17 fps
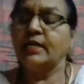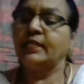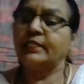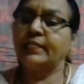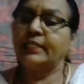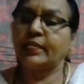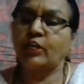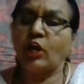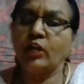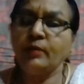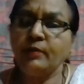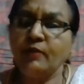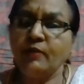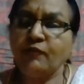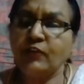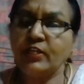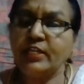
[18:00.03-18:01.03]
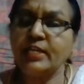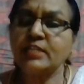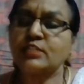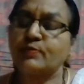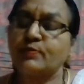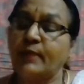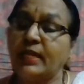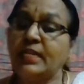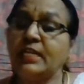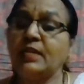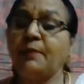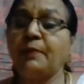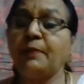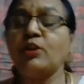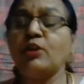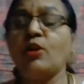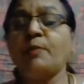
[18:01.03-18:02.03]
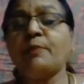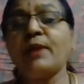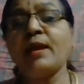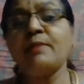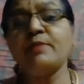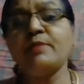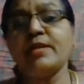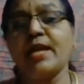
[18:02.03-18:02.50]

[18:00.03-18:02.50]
the economy of India is mainly dependent on primary